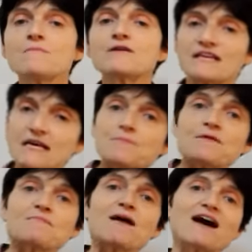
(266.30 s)
But keep
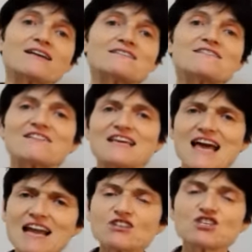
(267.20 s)
in mind that
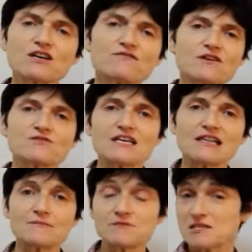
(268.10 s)
the energy of those
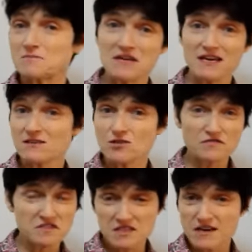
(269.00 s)
eclipses begins
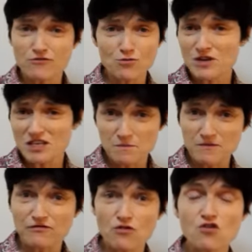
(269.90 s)
often several weeks
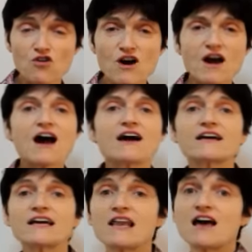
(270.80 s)
before
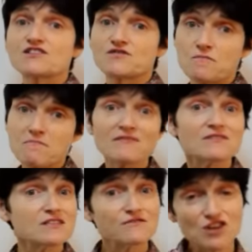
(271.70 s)
and can last for
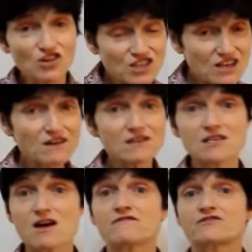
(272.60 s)
months, if not
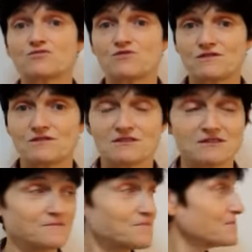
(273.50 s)
years
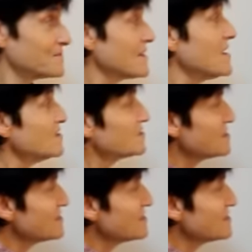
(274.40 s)
afterwards. So